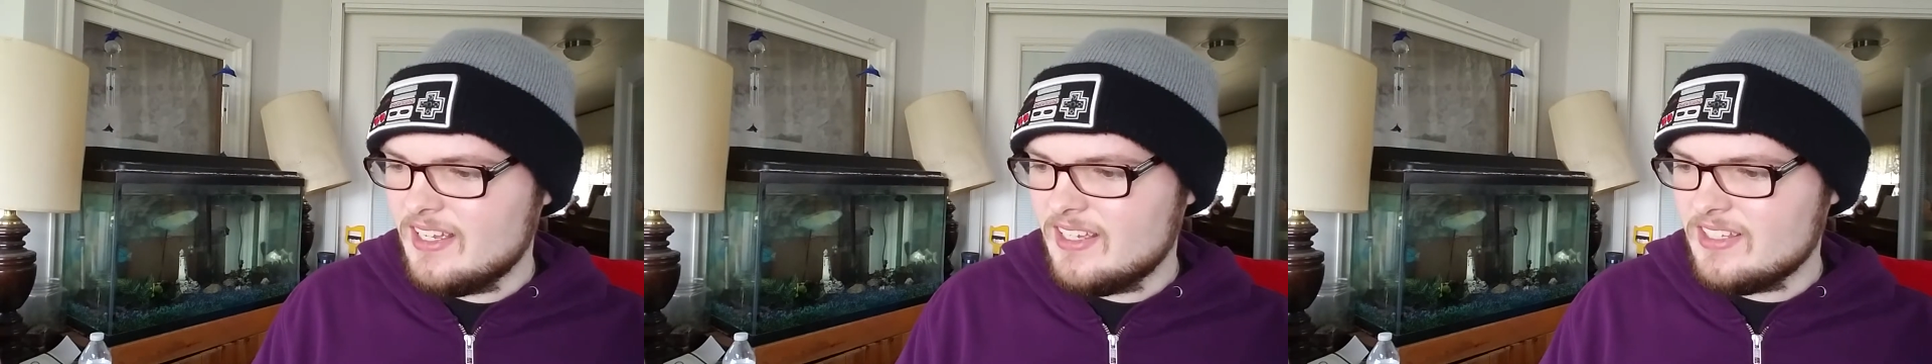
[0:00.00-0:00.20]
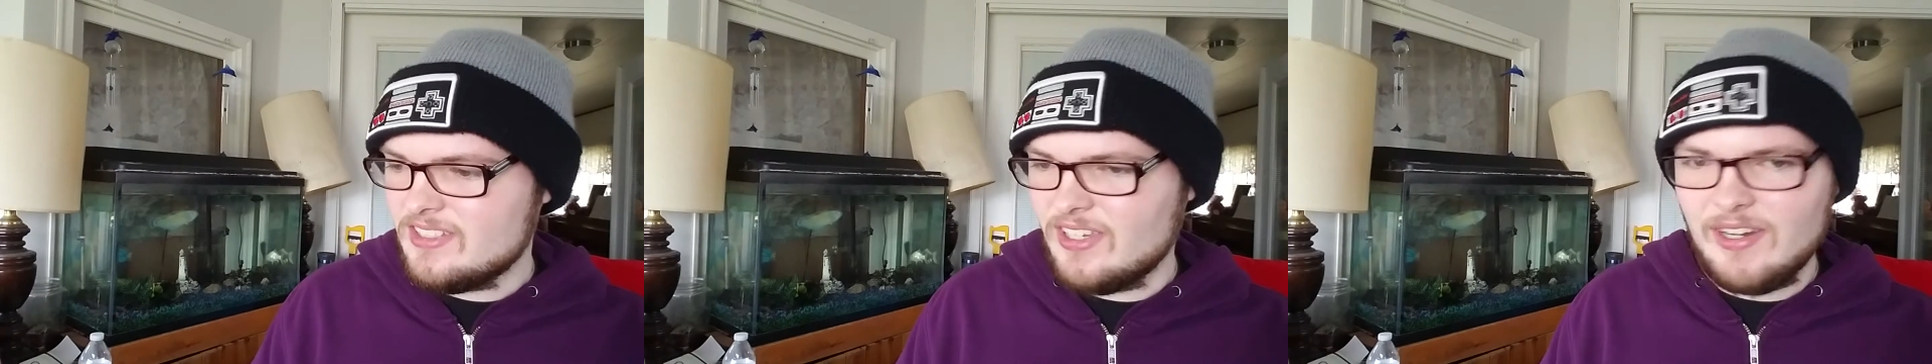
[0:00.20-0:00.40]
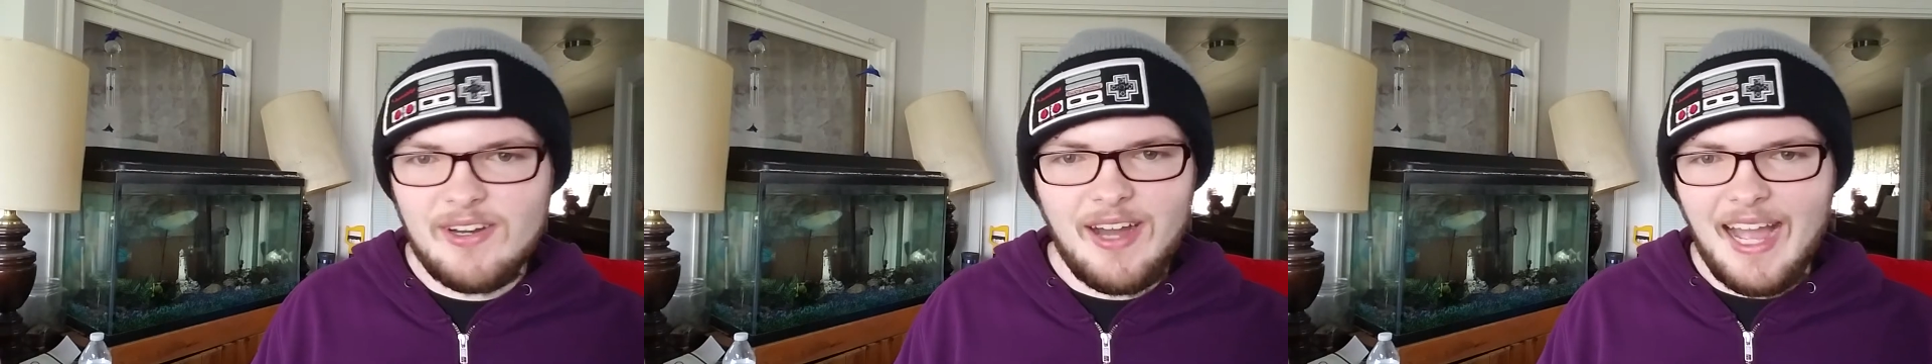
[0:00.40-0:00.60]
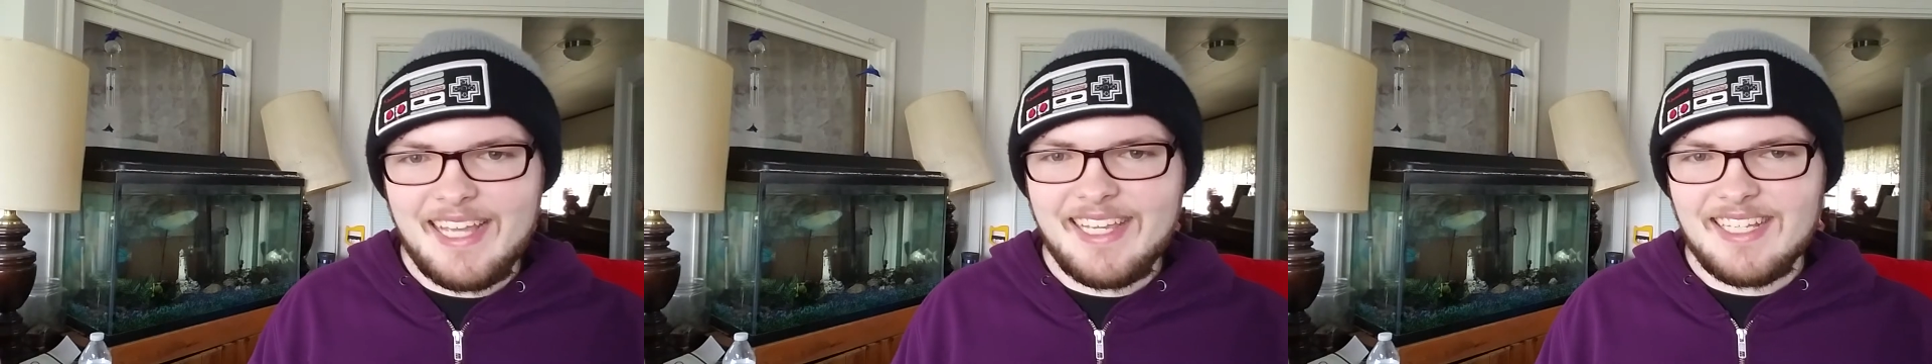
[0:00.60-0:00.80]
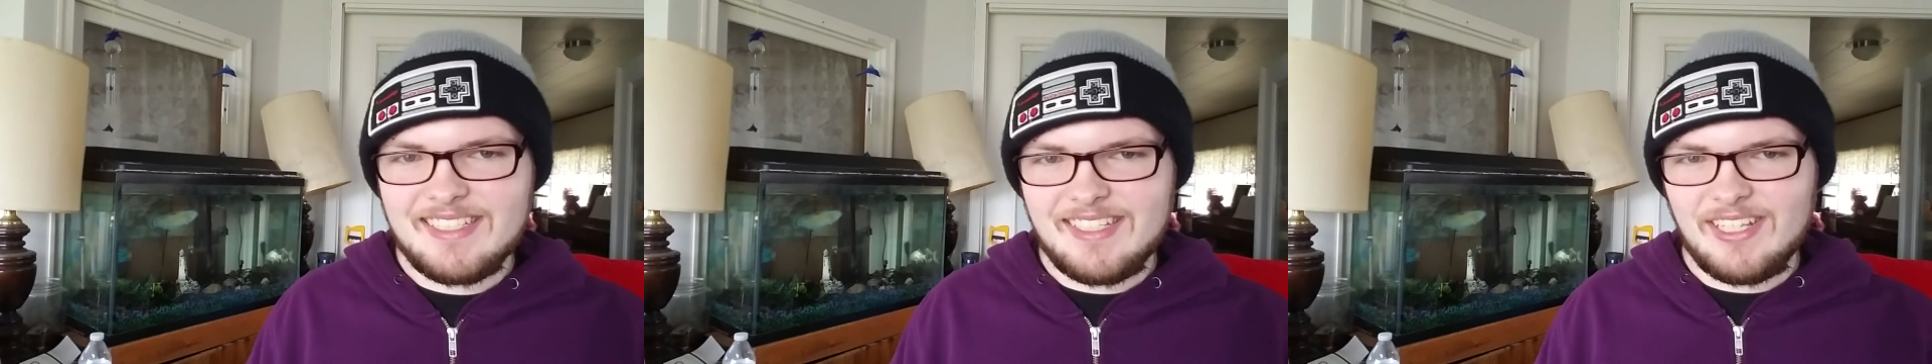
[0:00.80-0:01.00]
So I
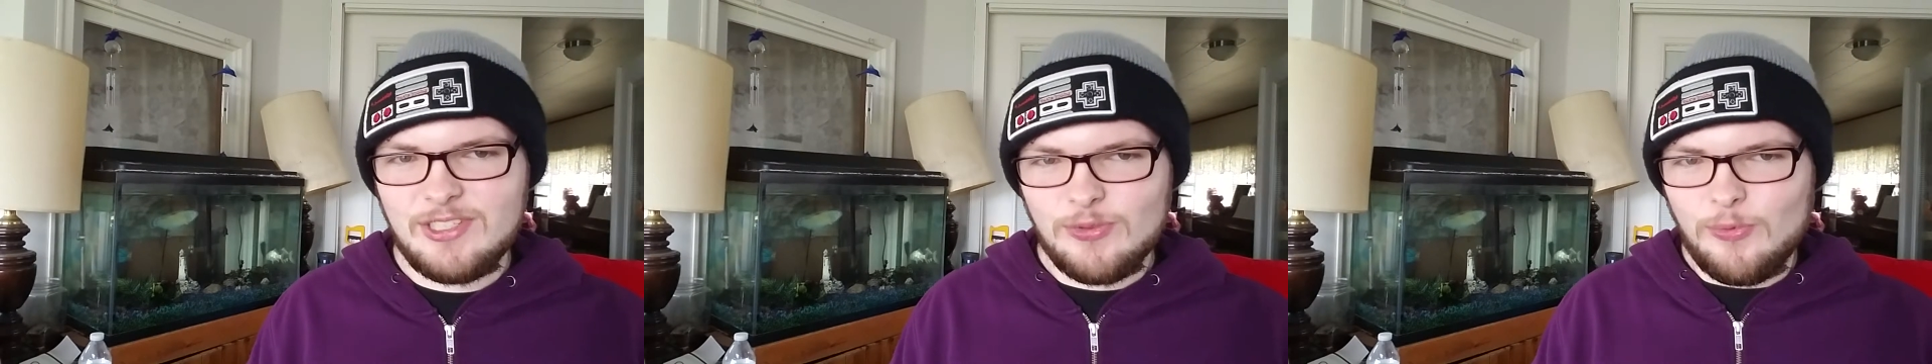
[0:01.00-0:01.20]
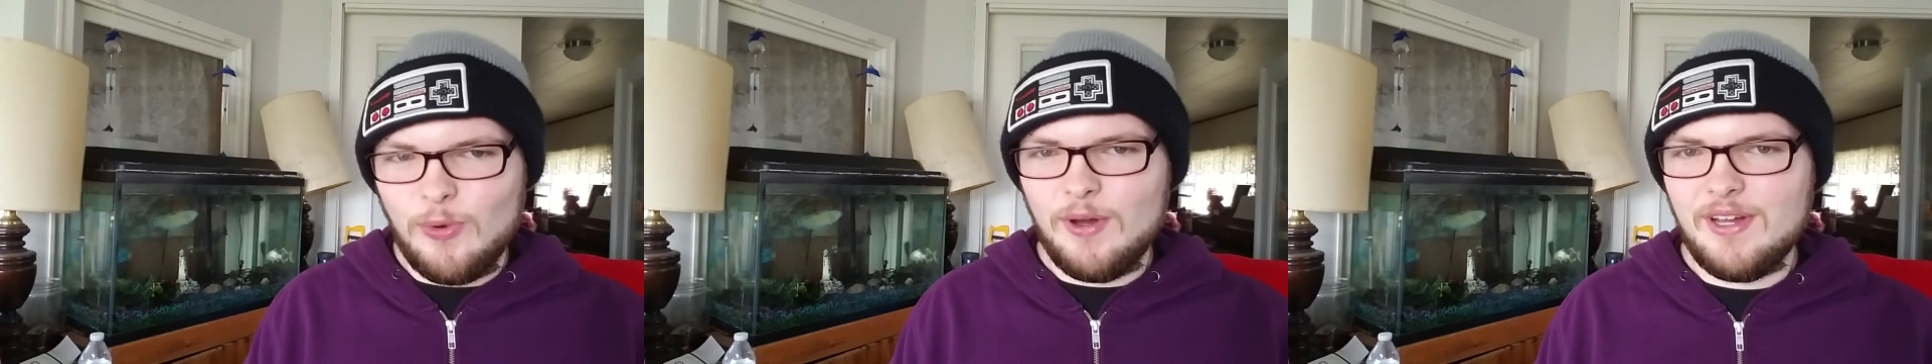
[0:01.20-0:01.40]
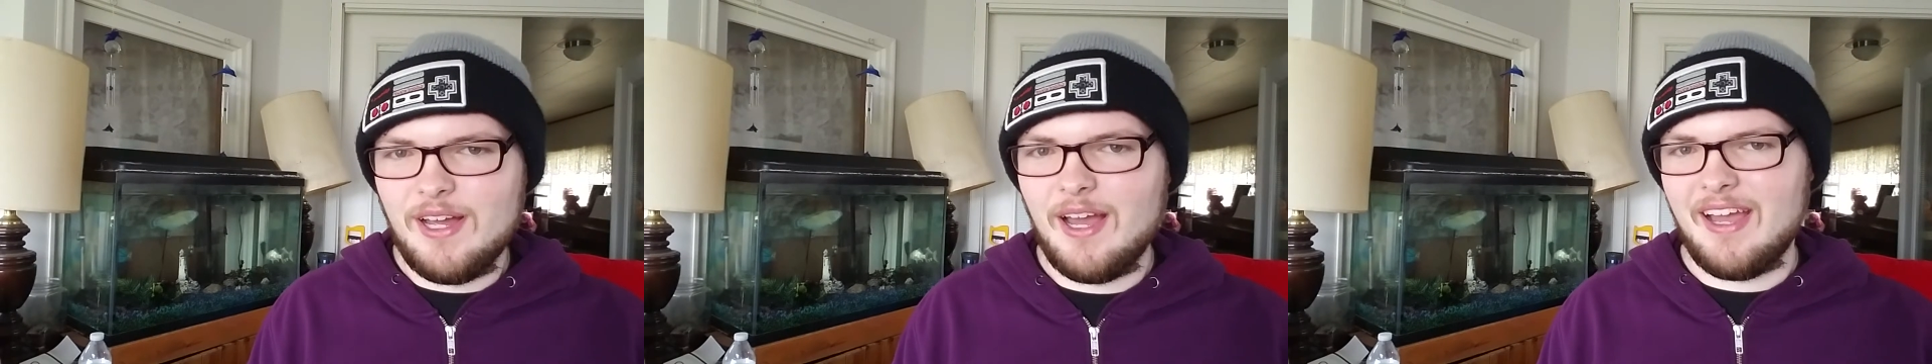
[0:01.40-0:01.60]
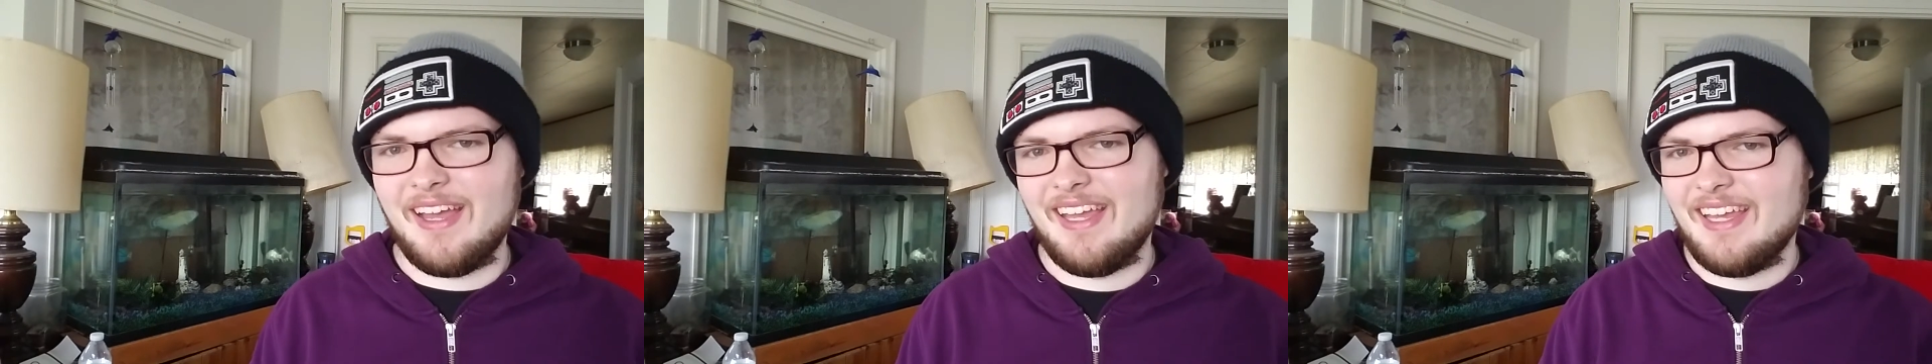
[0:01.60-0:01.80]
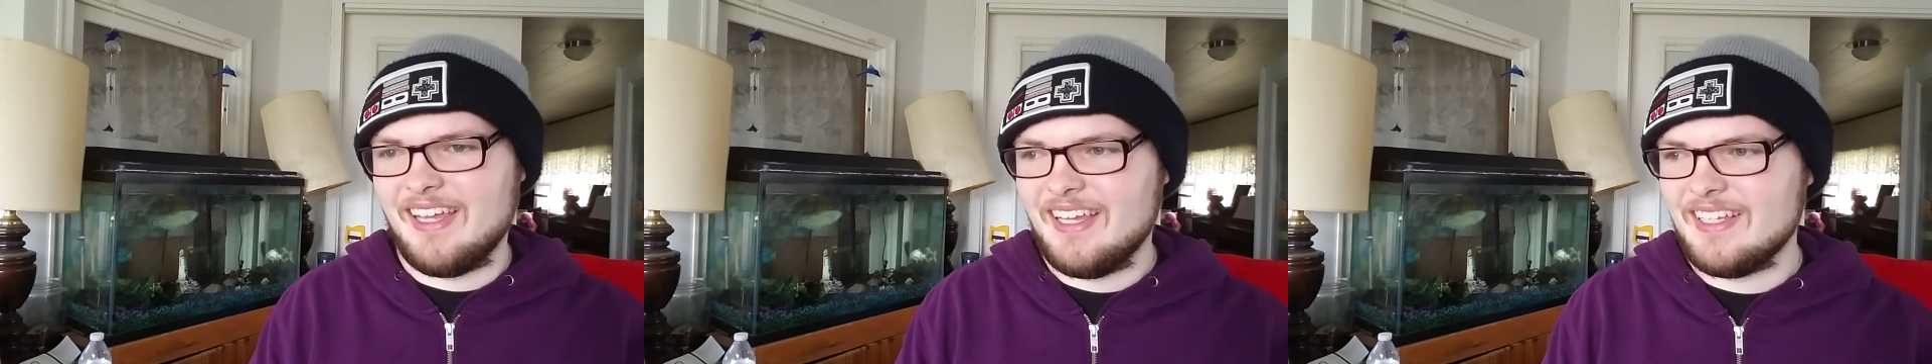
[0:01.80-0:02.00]
guess this
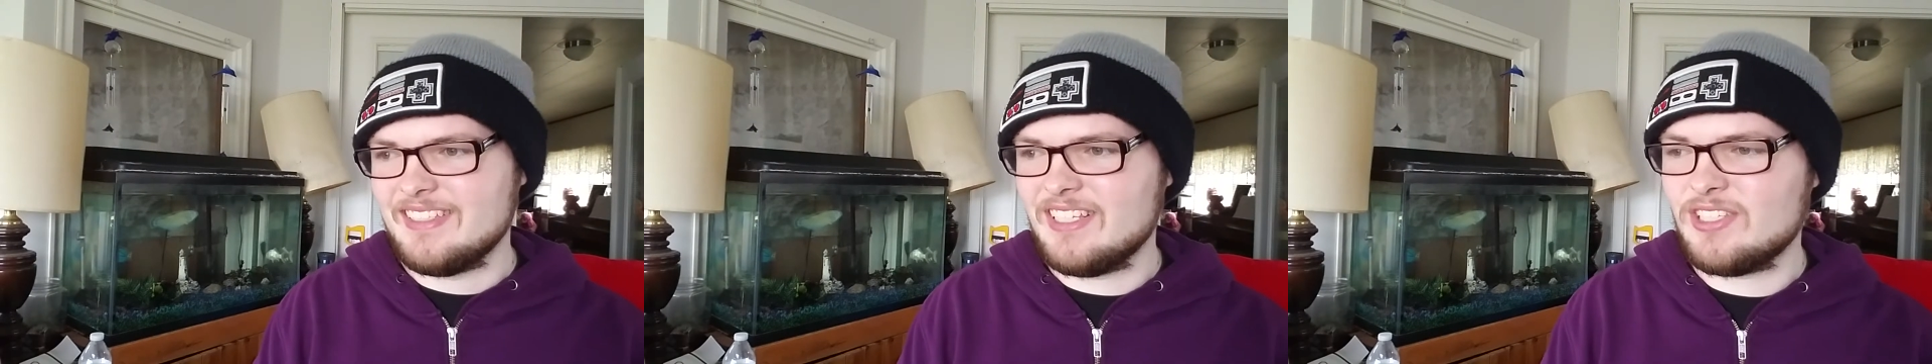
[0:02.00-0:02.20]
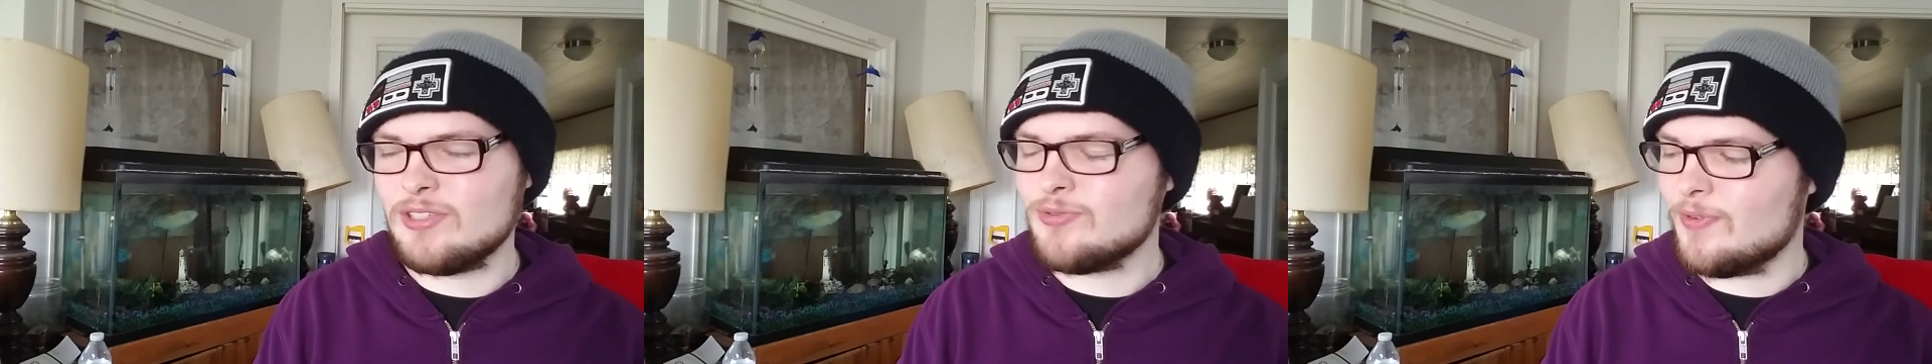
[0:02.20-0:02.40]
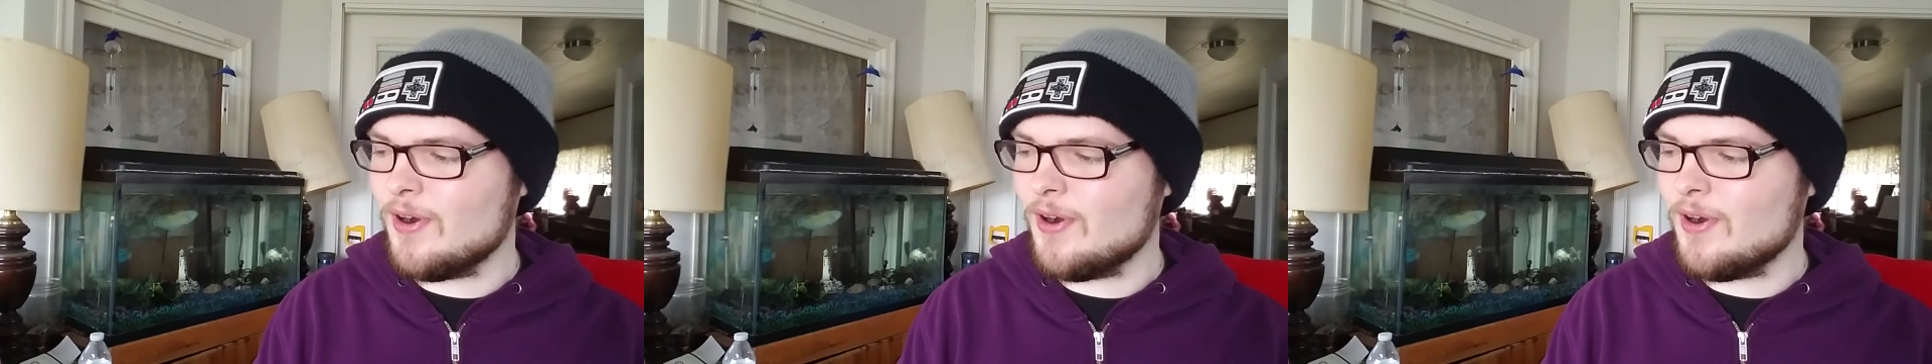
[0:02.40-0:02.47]
is